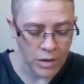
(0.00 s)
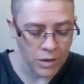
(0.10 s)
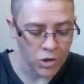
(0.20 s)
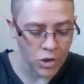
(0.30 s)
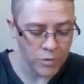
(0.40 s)

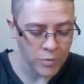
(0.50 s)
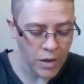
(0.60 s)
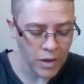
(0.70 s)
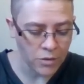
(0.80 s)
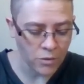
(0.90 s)
He jumped
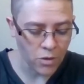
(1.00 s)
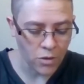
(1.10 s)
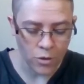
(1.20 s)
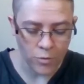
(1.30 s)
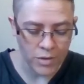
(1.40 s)
back in
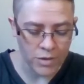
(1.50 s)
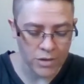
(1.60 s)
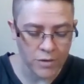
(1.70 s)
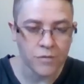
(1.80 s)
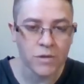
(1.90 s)
alarm and
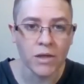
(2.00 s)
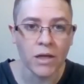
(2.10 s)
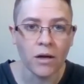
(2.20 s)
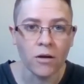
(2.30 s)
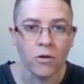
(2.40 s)
sniffed
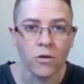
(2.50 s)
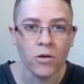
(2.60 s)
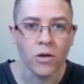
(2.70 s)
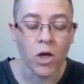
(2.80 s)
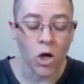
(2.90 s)
the air.
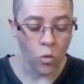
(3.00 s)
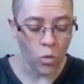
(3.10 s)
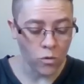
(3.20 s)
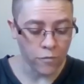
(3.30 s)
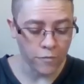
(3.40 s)

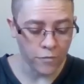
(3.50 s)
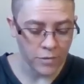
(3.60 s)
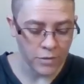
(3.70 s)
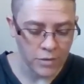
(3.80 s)
Wolf!